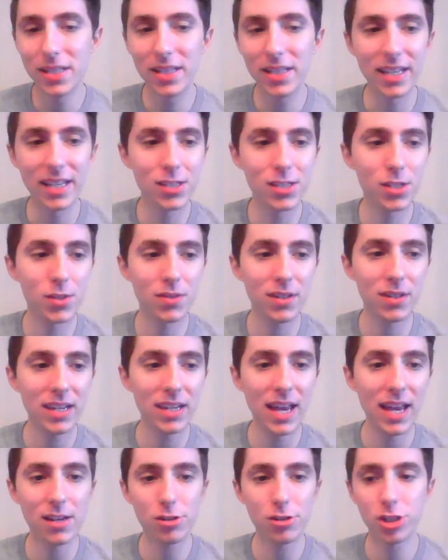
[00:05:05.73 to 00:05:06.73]
Like, Suri
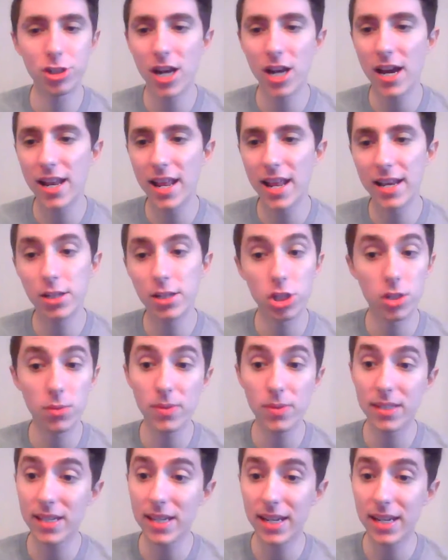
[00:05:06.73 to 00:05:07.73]
had a shot at it. She
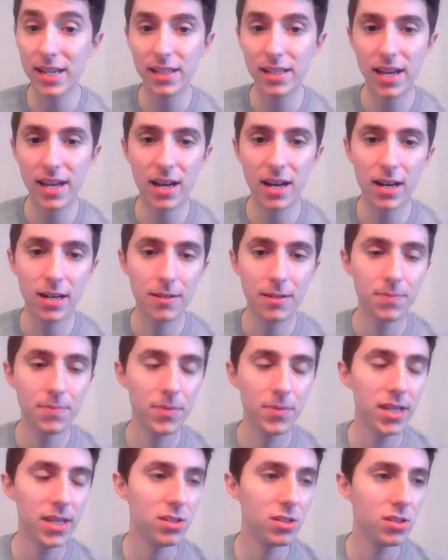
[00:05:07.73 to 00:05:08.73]
was in it.
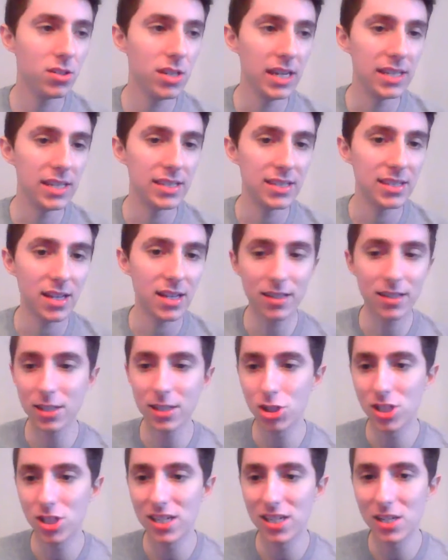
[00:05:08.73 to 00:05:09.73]
It sucked that
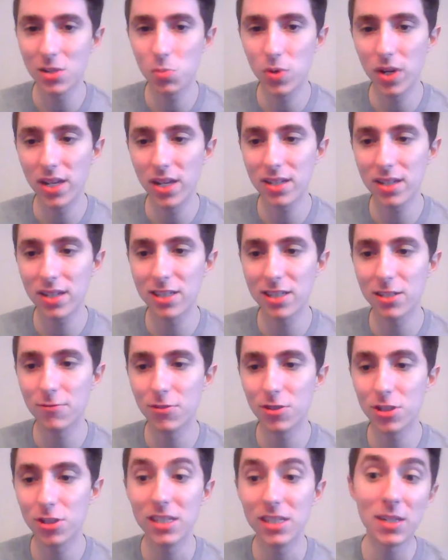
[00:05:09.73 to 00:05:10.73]
she didn't win, because if
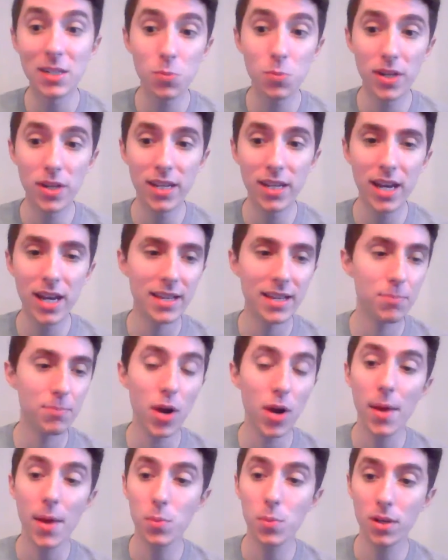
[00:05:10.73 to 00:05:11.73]
she did win it,
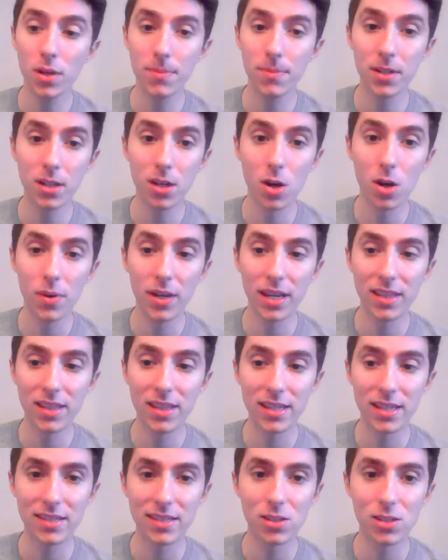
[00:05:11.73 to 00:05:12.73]
Brad would have been going in
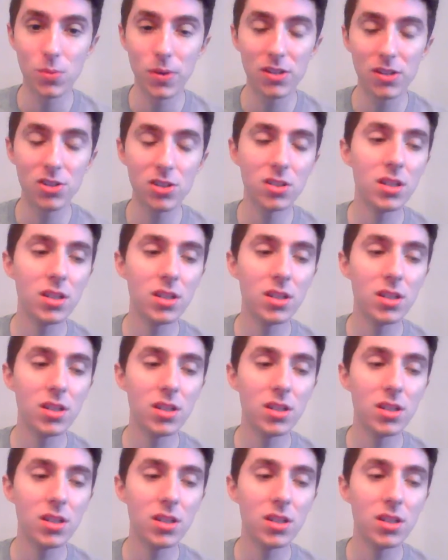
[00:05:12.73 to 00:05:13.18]
that situation.